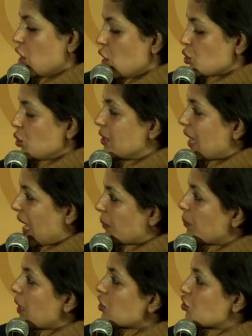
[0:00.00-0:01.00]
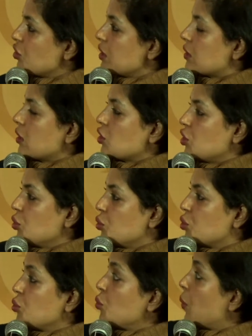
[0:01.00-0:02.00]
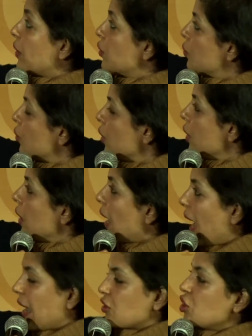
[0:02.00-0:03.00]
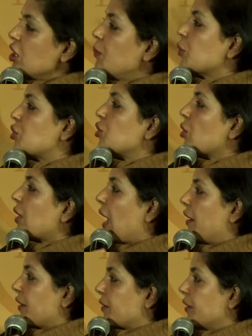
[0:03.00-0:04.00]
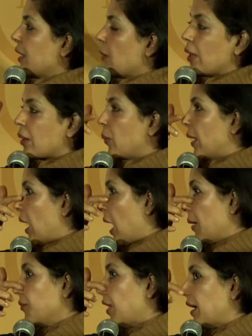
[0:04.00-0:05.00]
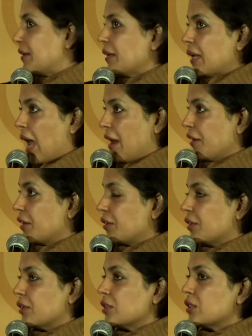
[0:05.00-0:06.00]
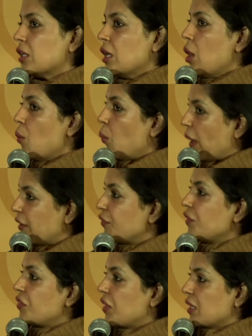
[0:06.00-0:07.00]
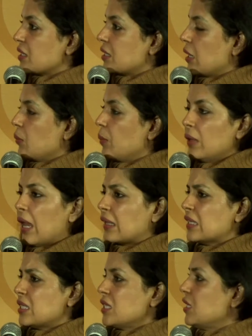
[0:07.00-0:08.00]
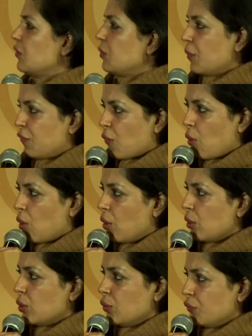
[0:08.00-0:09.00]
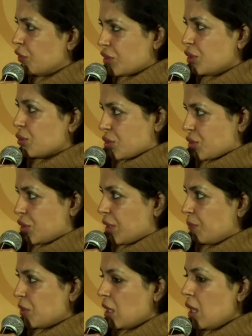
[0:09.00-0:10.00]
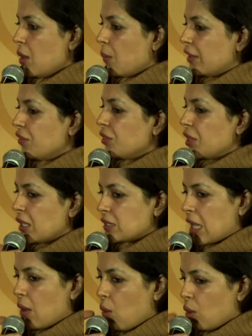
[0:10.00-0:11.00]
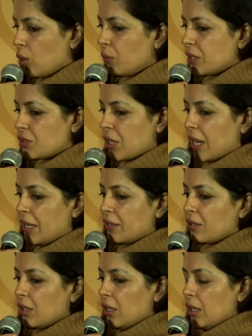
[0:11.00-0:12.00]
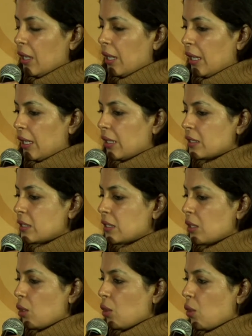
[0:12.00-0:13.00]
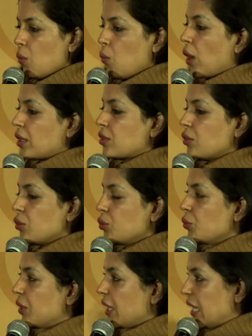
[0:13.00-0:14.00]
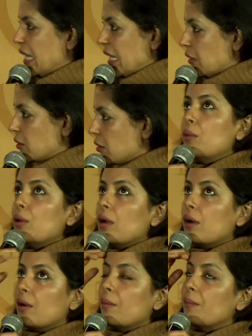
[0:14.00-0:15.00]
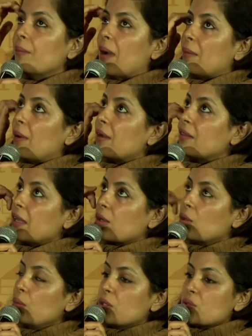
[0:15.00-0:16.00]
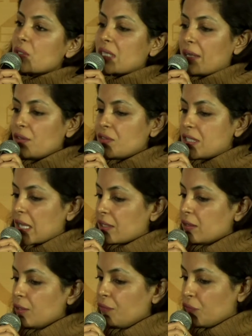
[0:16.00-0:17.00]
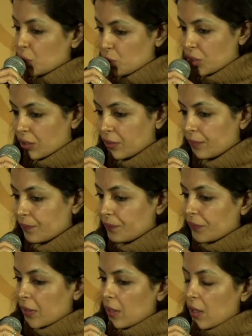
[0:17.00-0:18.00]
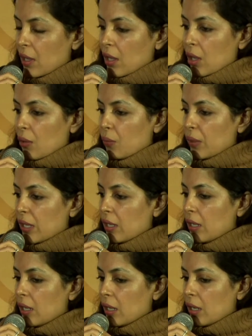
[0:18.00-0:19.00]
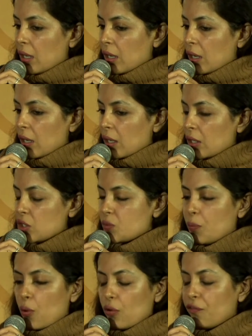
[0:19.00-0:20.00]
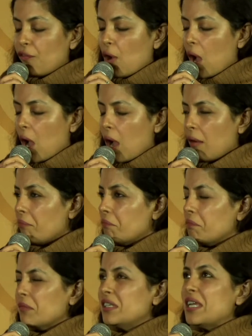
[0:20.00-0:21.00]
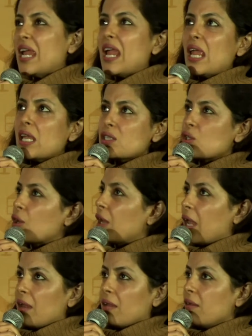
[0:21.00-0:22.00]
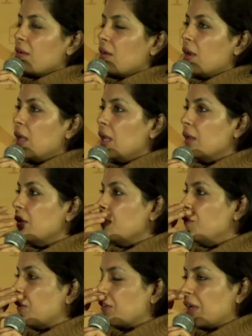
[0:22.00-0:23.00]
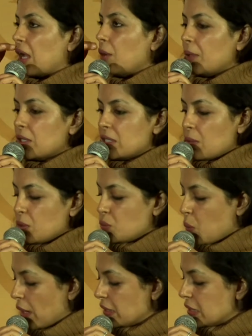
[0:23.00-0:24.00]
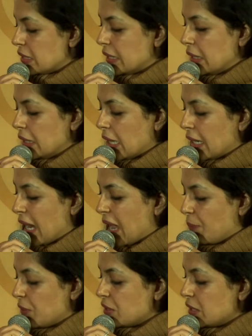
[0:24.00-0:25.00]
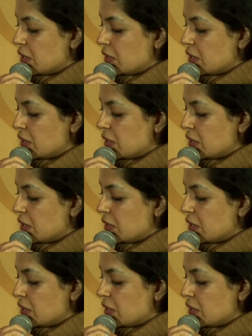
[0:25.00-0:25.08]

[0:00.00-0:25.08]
So that much research you do when you actually put your character down. Like when I'm writing characters, one of the things, like this is even before you've written your script, one of the things I always write is, what do they eat? Baar Baar Dekho, which was kind of set in the future. We spoke for days on end in figuring out, because there was one scene that happens, it's a